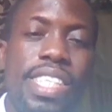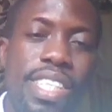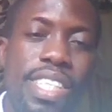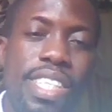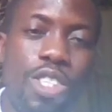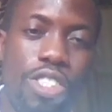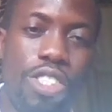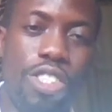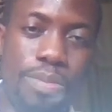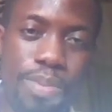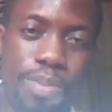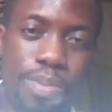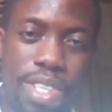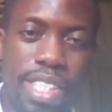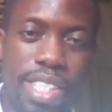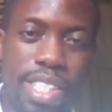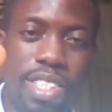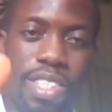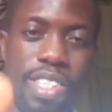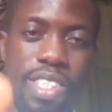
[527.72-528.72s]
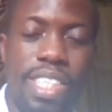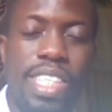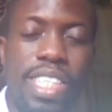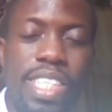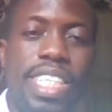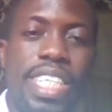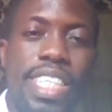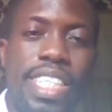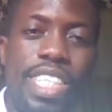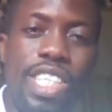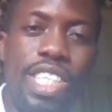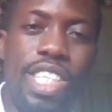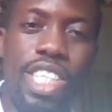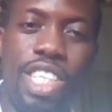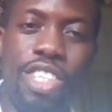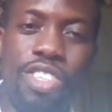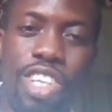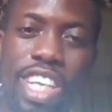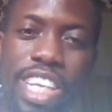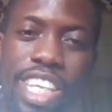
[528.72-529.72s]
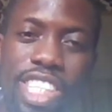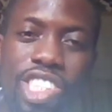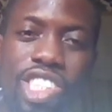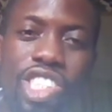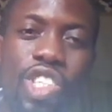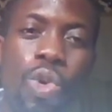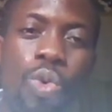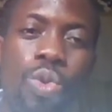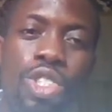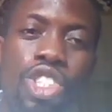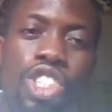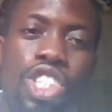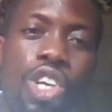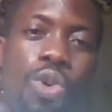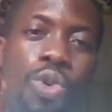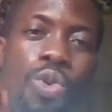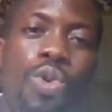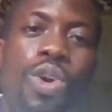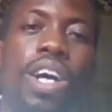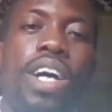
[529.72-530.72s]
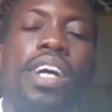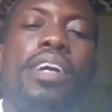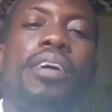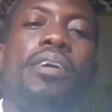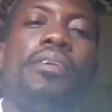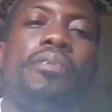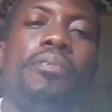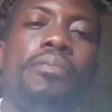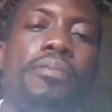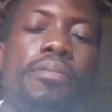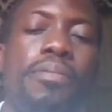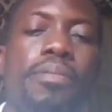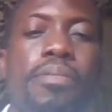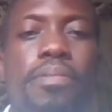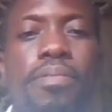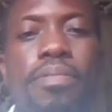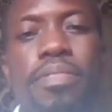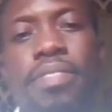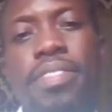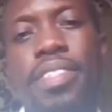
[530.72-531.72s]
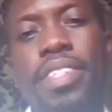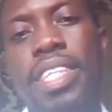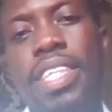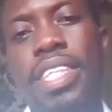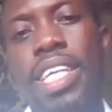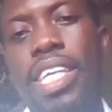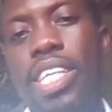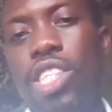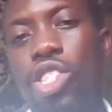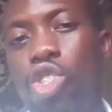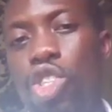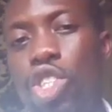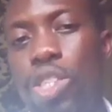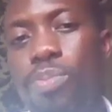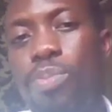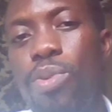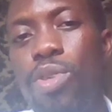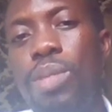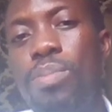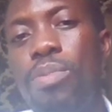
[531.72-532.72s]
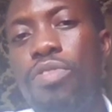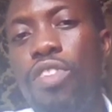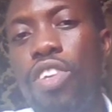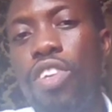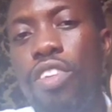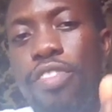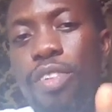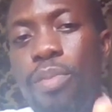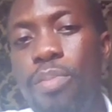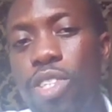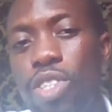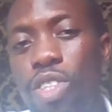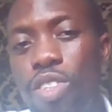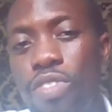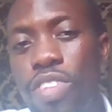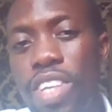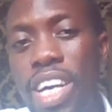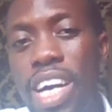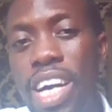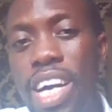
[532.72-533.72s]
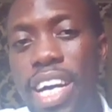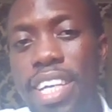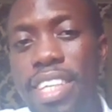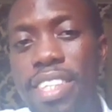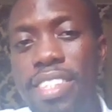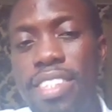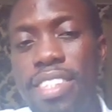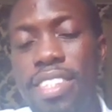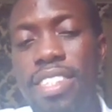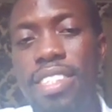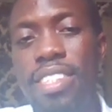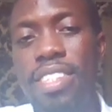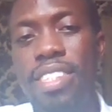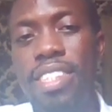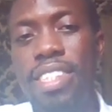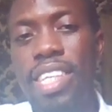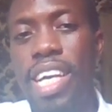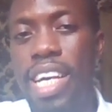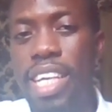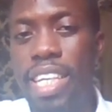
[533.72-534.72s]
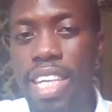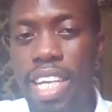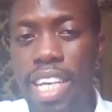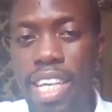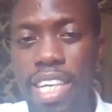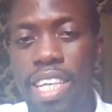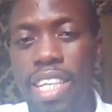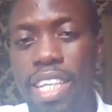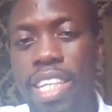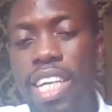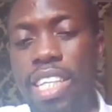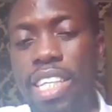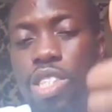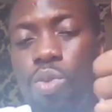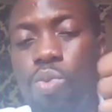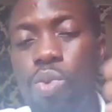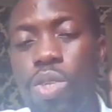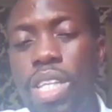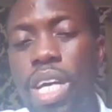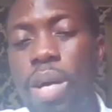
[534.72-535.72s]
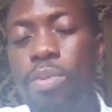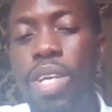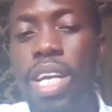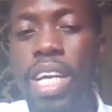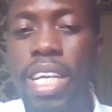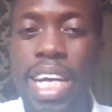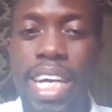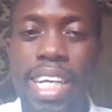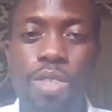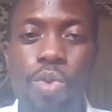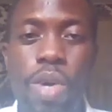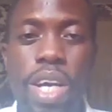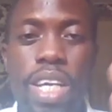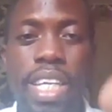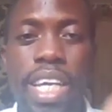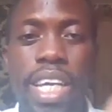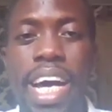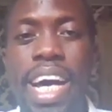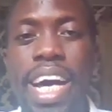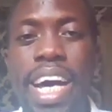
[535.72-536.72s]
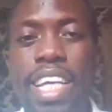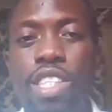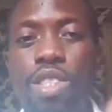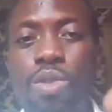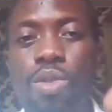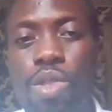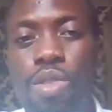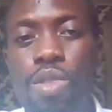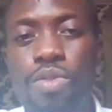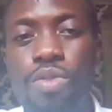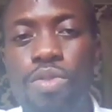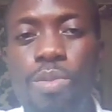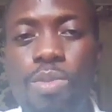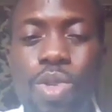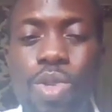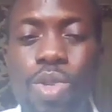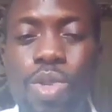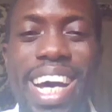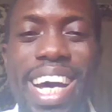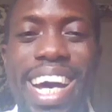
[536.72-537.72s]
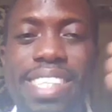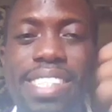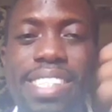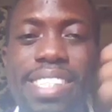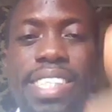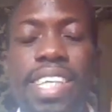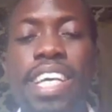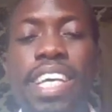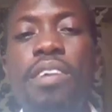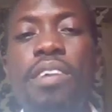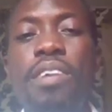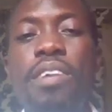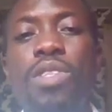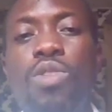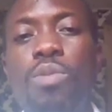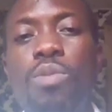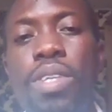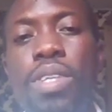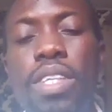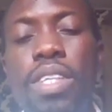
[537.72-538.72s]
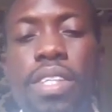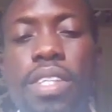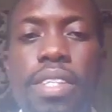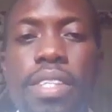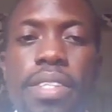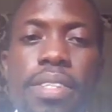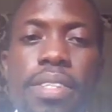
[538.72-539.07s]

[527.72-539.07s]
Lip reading: He released the Yhwh that is responsible for the formation of the eyes. And then that is what happened, and that is why the eyes was formed. So the eyes came into being.